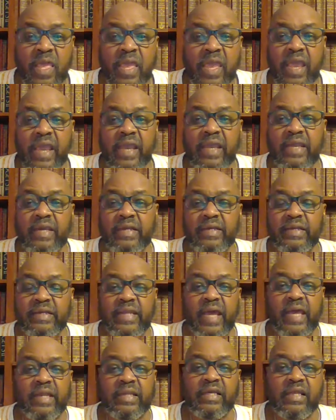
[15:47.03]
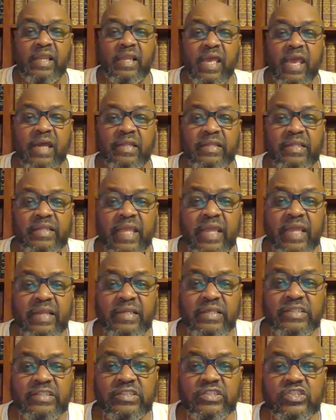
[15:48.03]
And I declare that
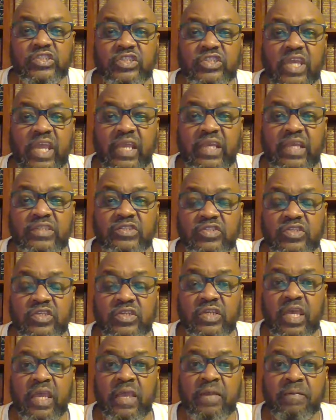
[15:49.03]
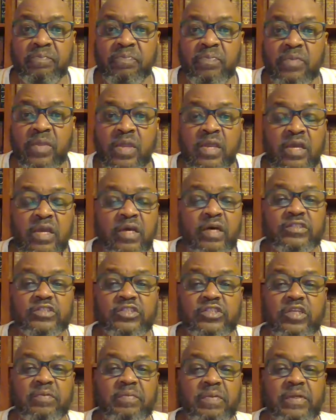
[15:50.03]
needs to change today. It
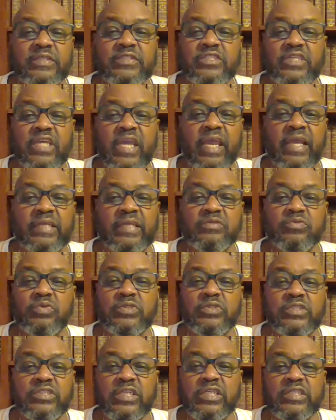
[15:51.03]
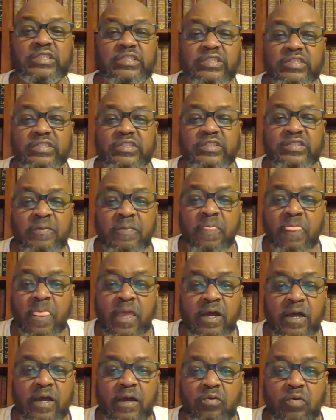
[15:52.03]
should have been changed when Jesus
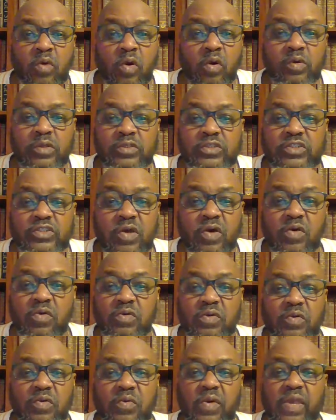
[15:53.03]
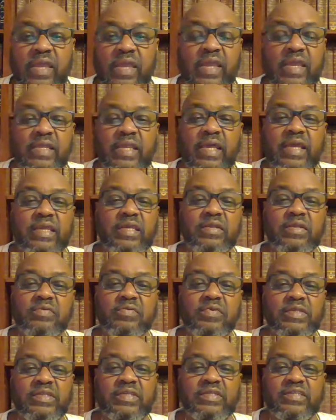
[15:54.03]
rolled a stone away. Can I get a
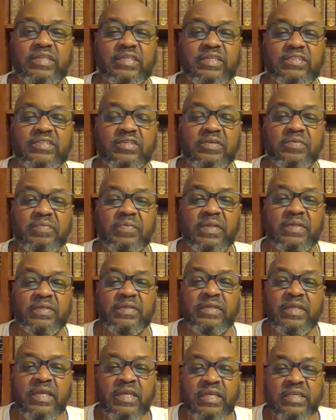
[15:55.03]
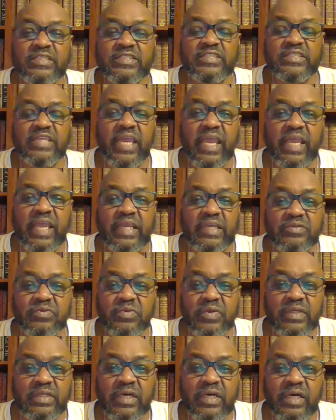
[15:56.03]
witness here? It should have been changed
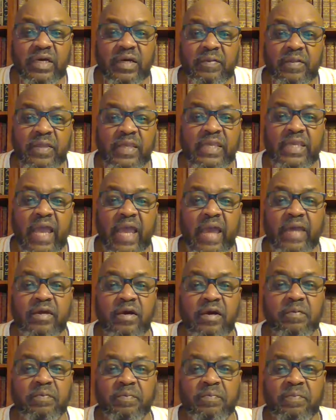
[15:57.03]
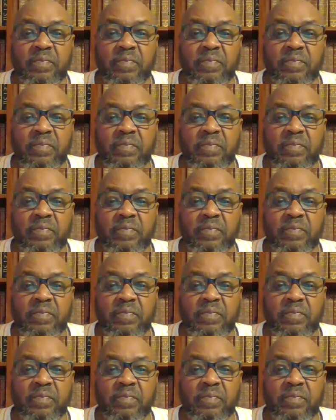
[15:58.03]
when he got up